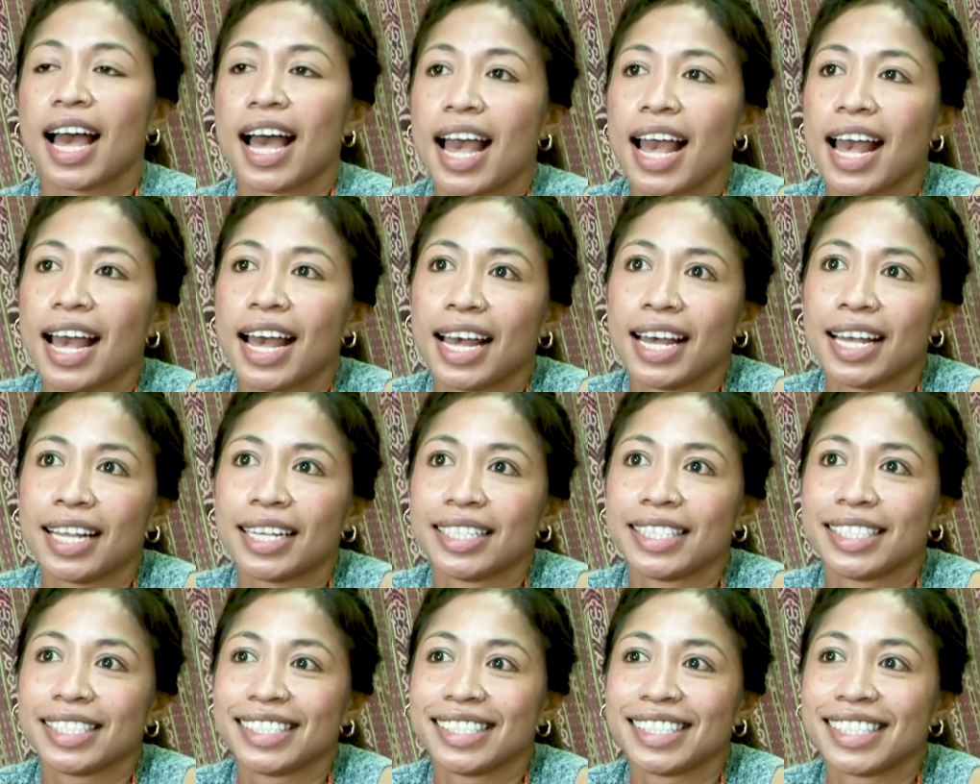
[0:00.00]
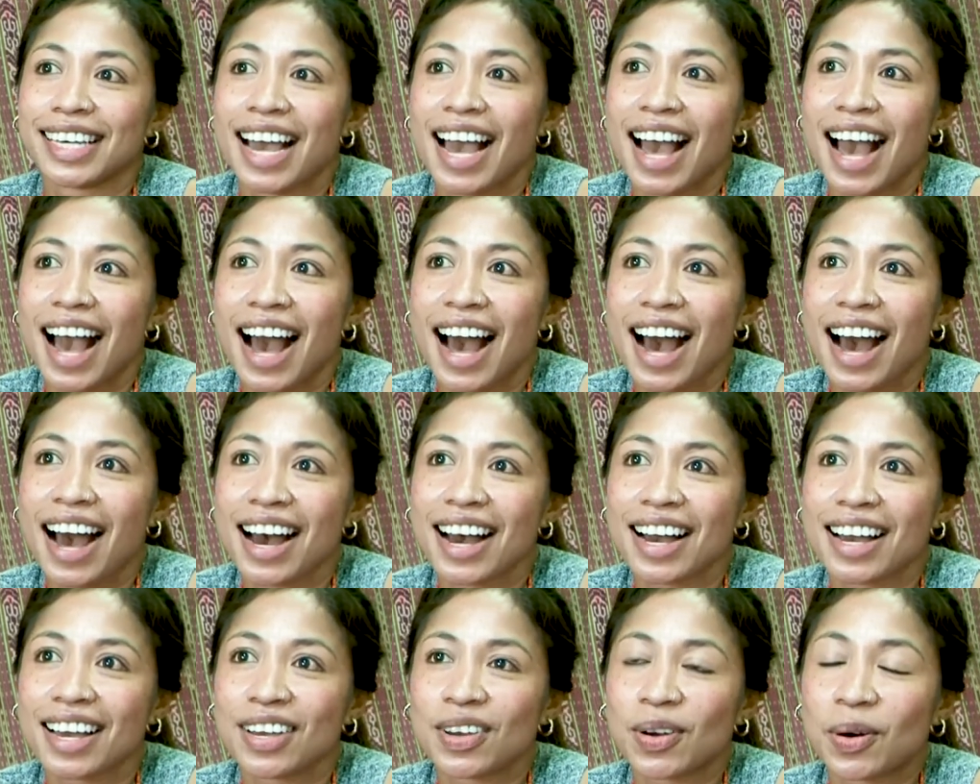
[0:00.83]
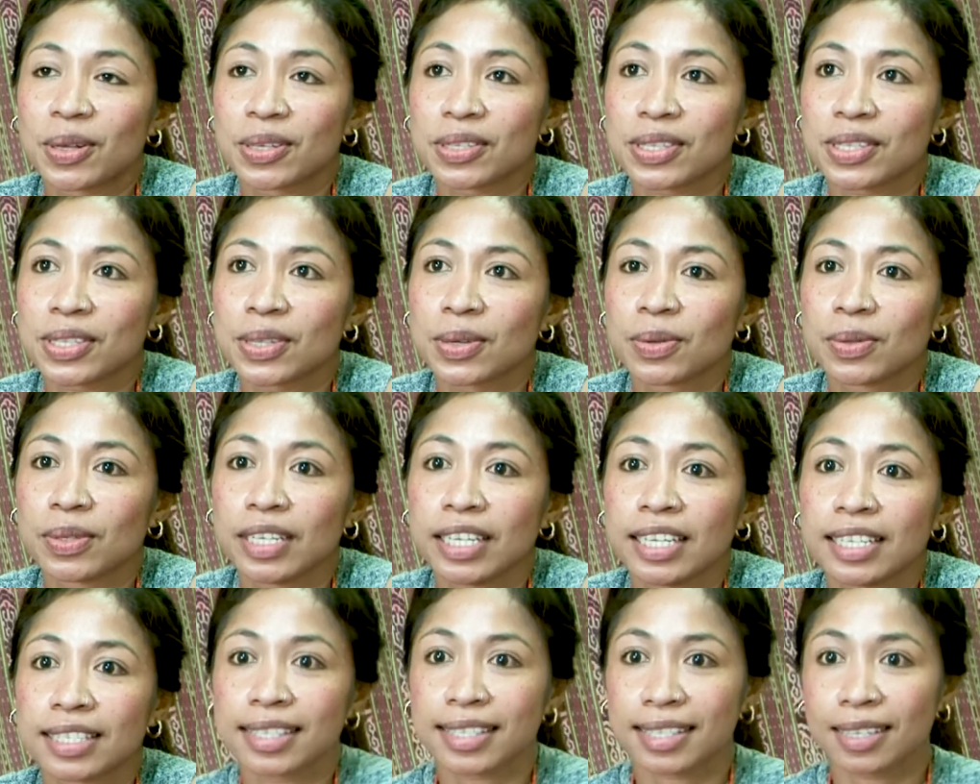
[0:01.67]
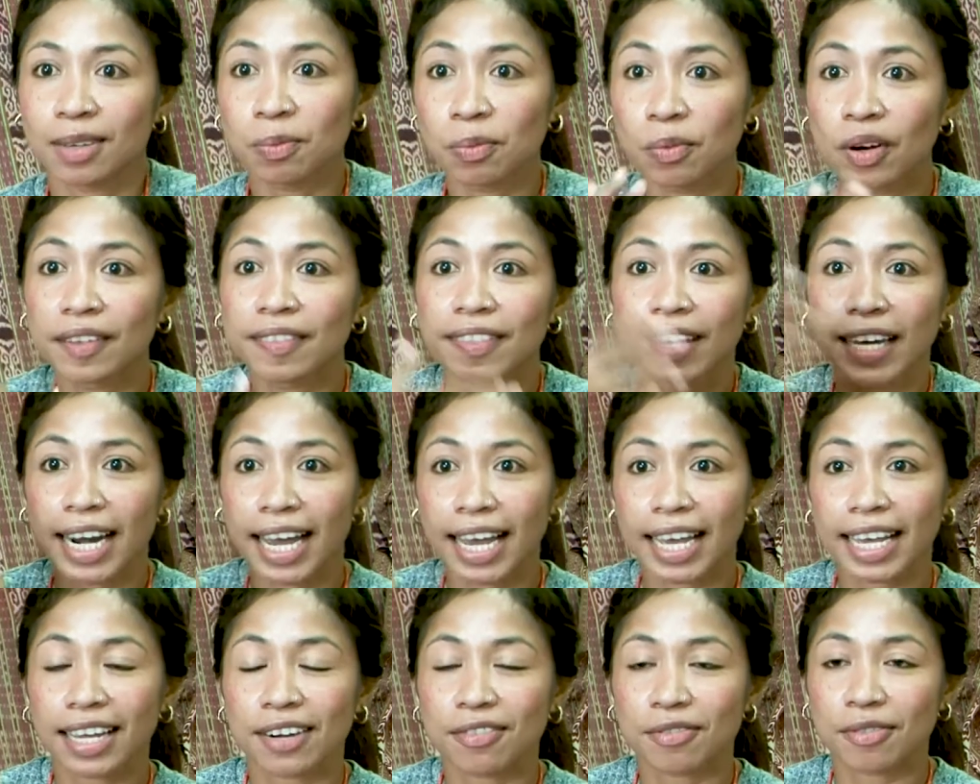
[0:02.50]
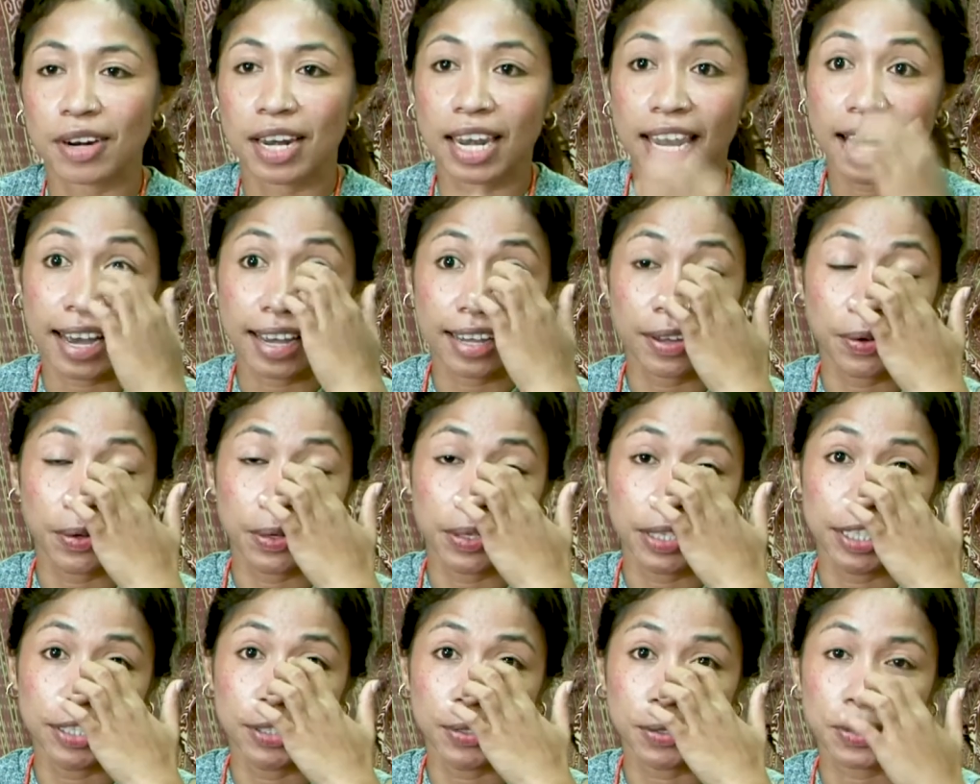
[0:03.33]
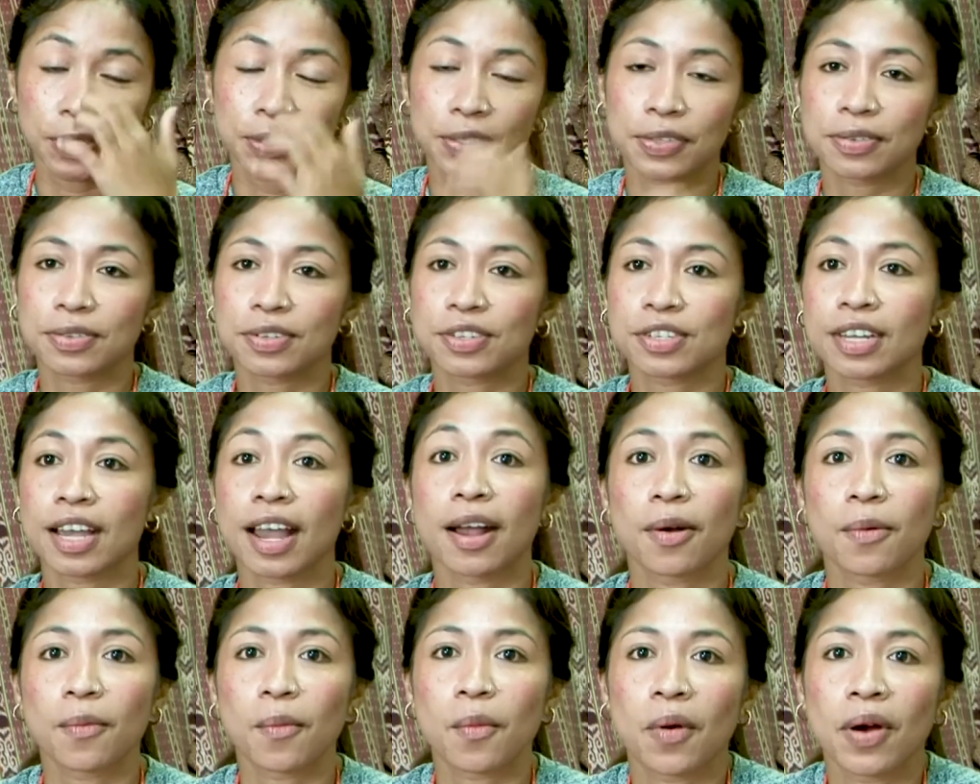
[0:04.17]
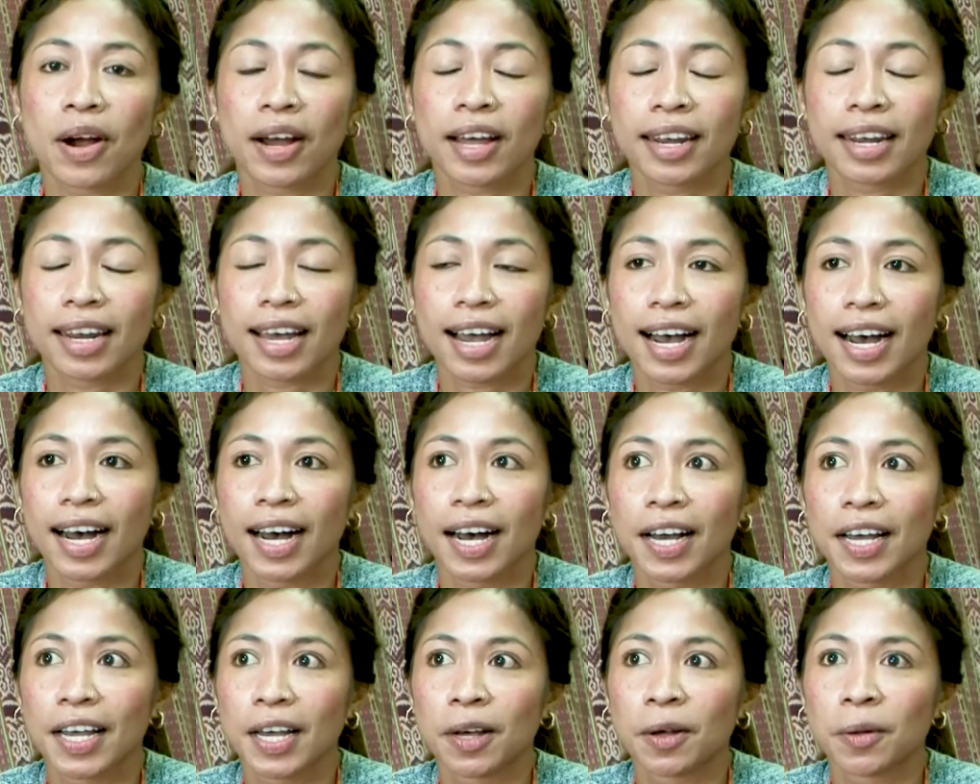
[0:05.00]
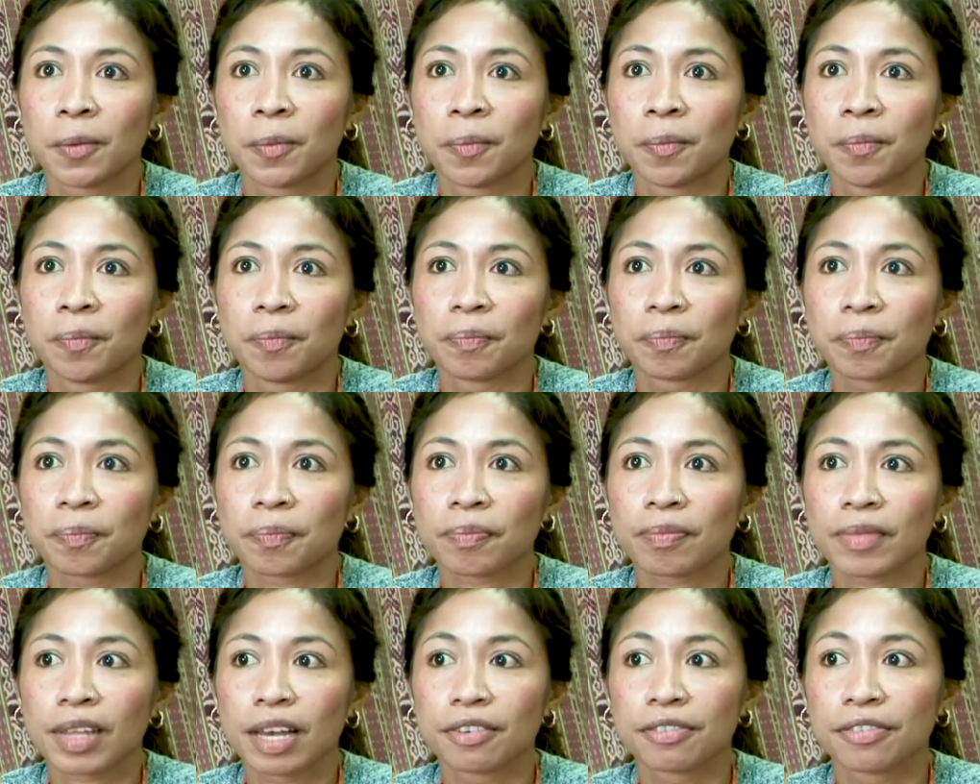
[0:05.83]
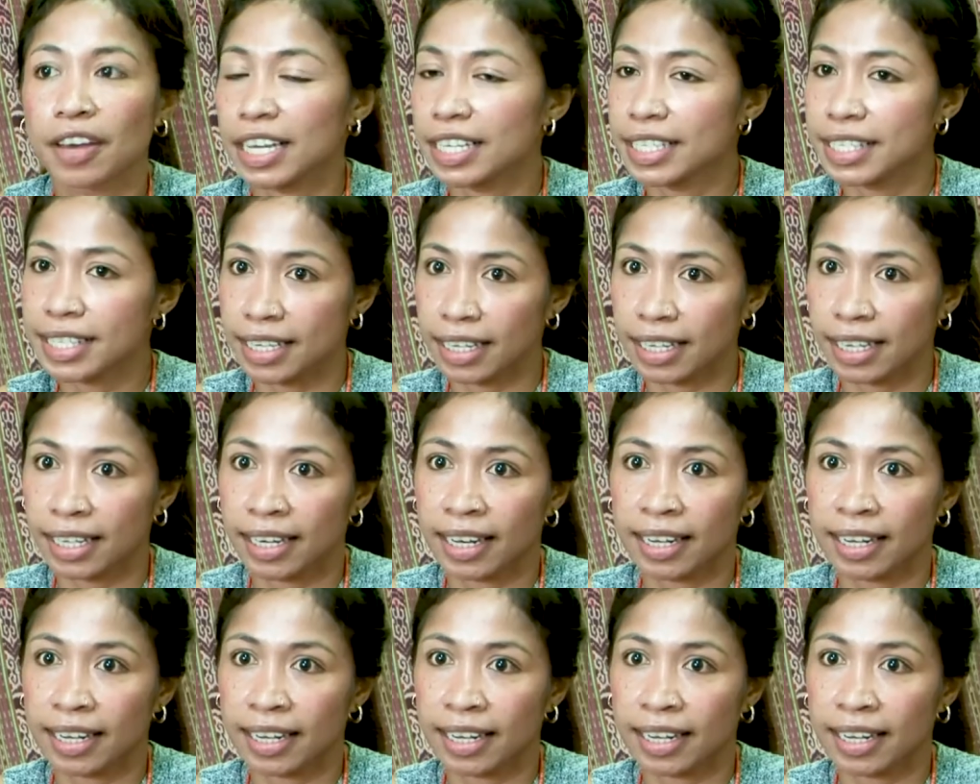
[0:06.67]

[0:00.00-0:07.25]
and I also need someone that I can rely on in order to share what I am facing in